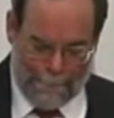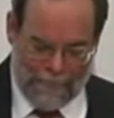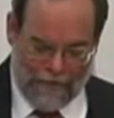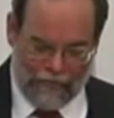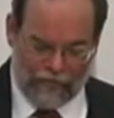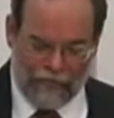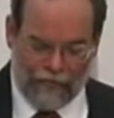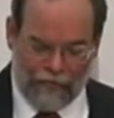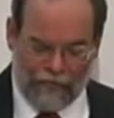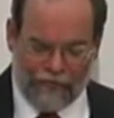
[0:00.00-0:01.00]
In his
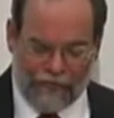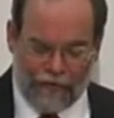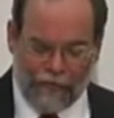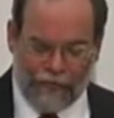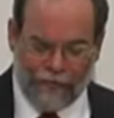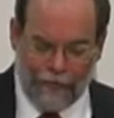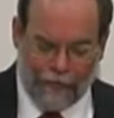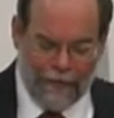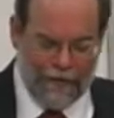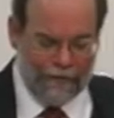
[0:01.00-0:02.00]
thir single 30
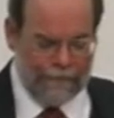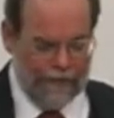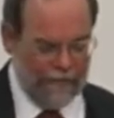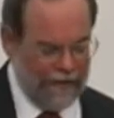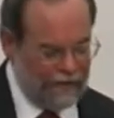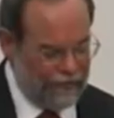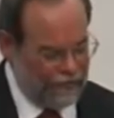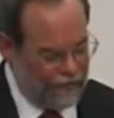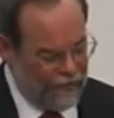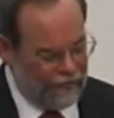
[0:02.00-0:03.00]
minute PBS
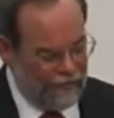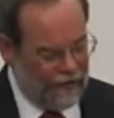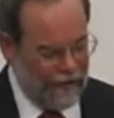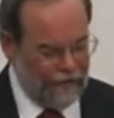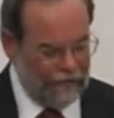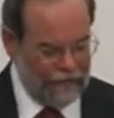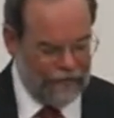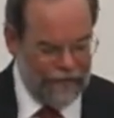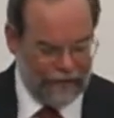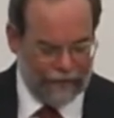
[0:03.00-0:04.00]
discussion, he argues the
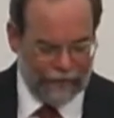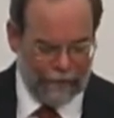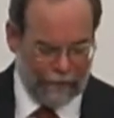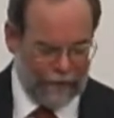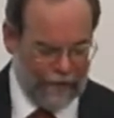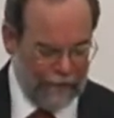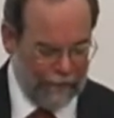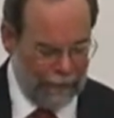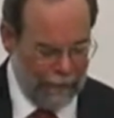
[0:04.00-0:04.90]
case for limited government